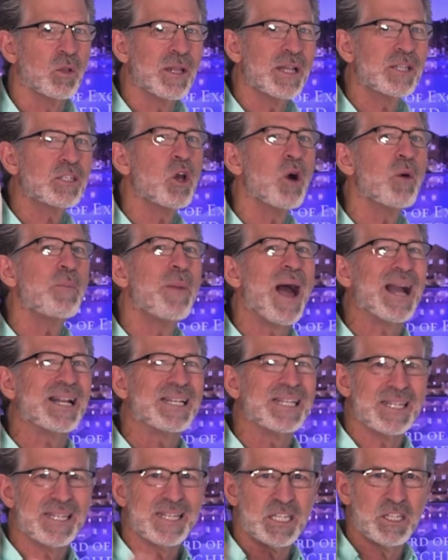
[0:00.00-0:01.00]
So let's go
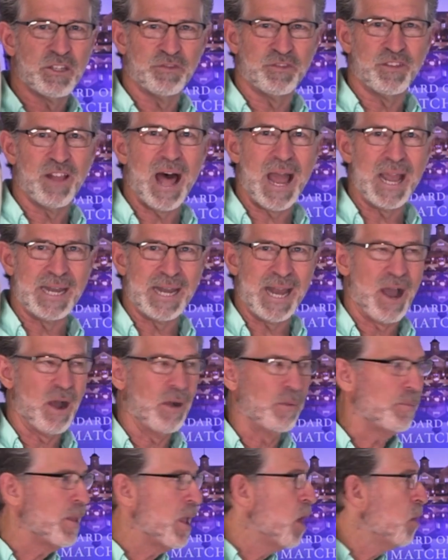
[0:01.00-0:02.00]
back to this fly
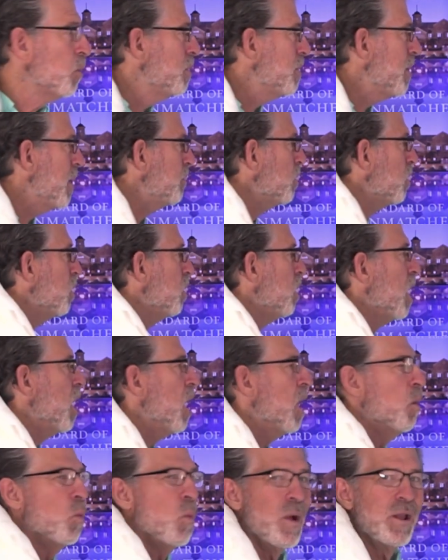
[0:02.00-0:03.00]
now.
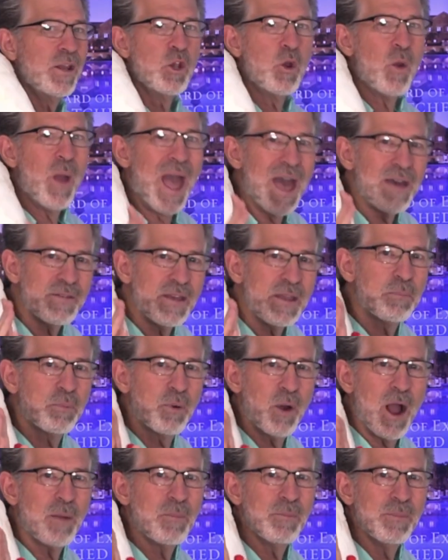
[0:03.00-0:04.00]
Remember, when you have
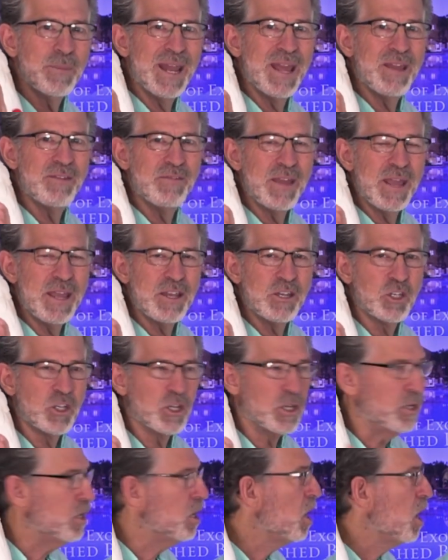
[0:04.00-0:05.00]
a problem in
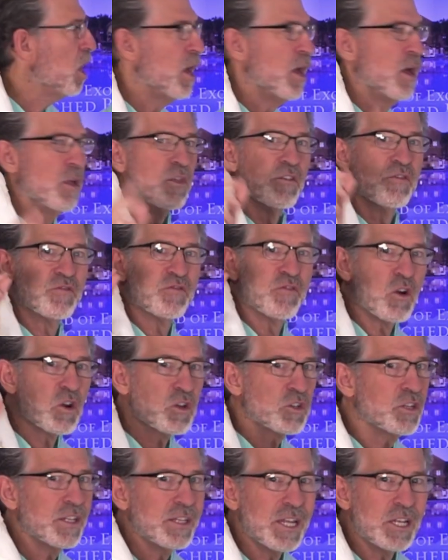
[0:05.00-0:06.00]
aviation, the
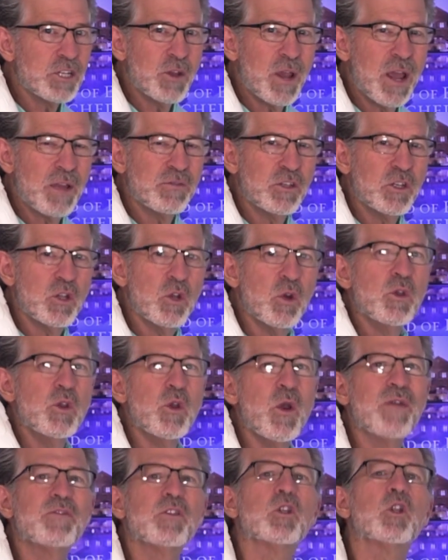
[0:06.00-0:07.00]
first thing that you have to
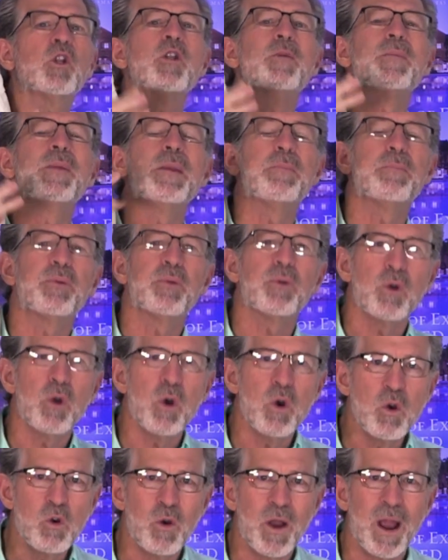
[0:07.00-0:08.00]
do, you have to learn to be
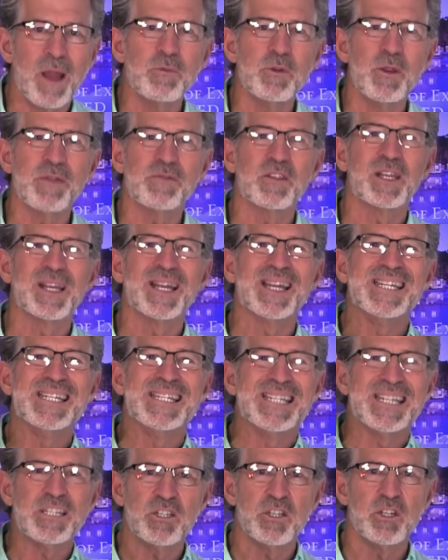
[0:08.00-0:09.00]
programmed. You have to
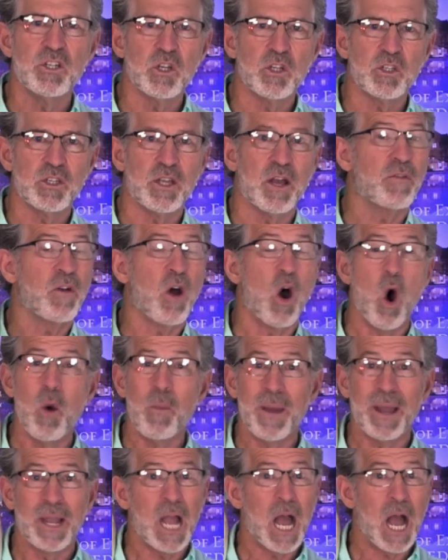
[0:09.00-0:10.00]
condition
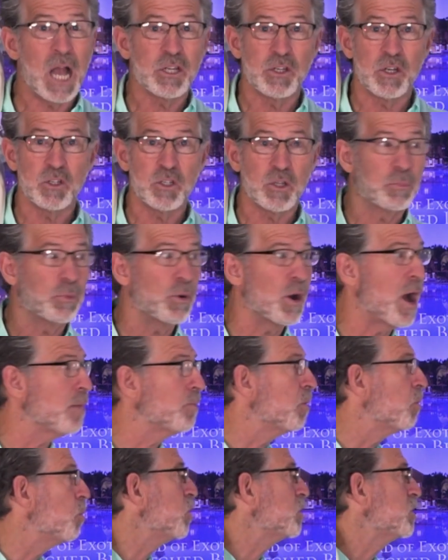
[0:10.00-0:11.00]
yourself. Oh my gosh, there's a
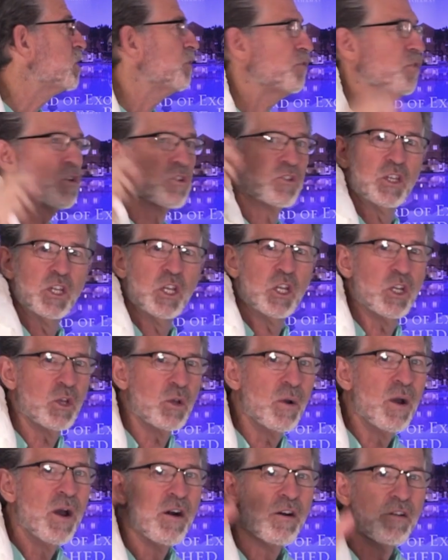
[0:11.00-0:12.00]
problem. What's the first thing
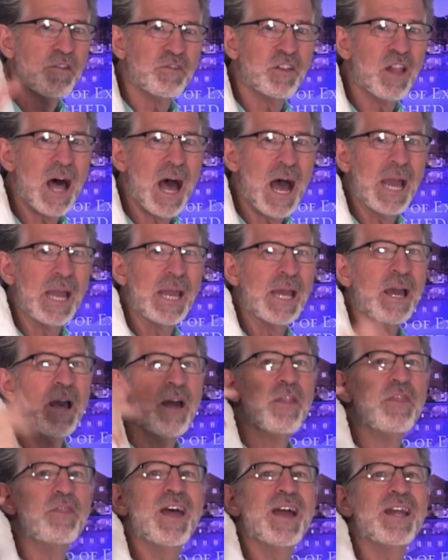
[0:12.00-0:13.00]
you do?
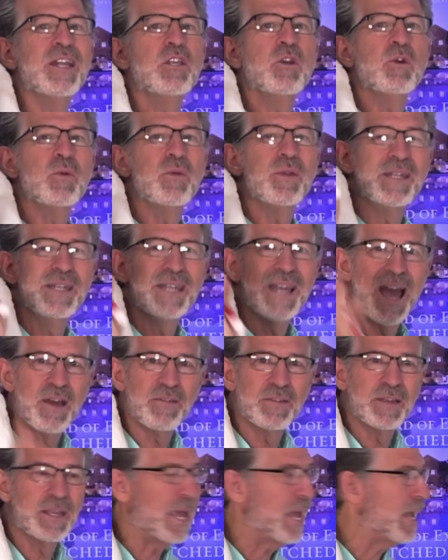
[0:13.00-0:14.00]
Fly. Then you
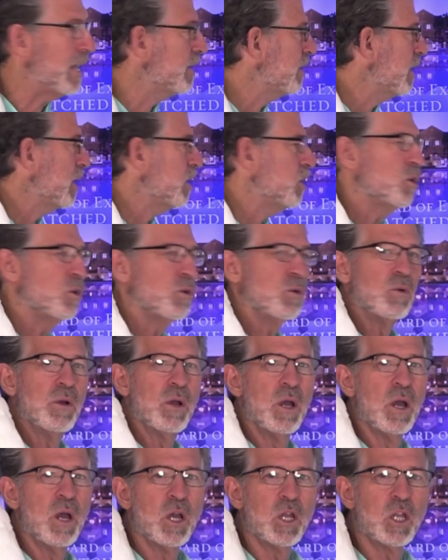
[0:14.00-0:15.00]
navigate, then
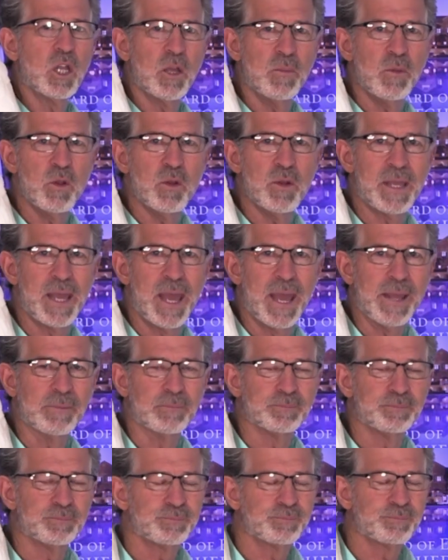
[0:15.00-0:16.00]
you
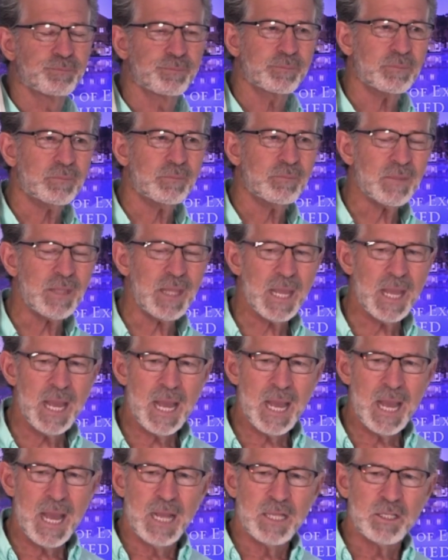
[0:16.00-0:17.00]
communicate.
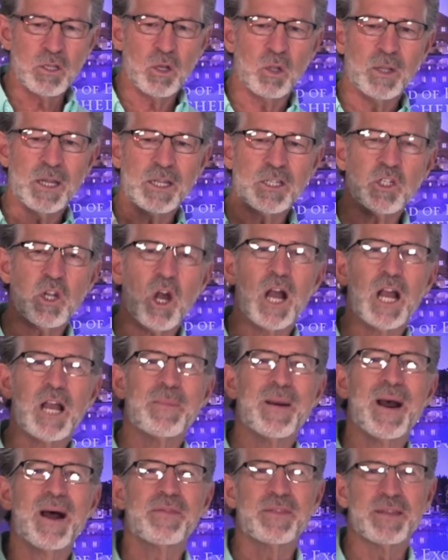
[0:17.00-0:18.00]
So let's
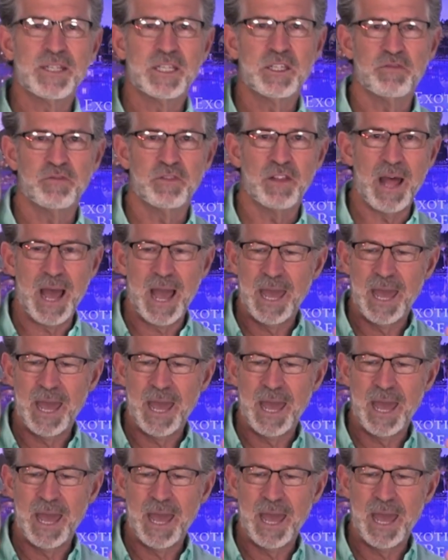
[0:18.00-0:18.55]
talk about this